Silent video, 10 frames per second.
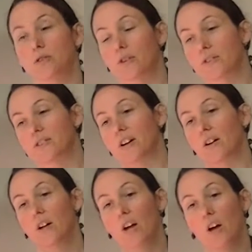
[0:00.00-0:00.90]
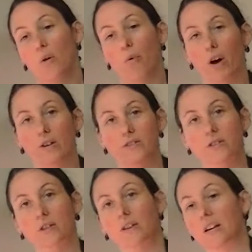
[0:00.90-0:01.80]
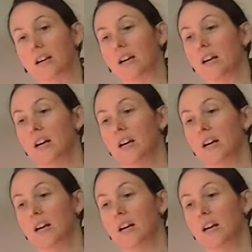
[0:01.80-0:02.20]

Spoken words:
all the cell walls, the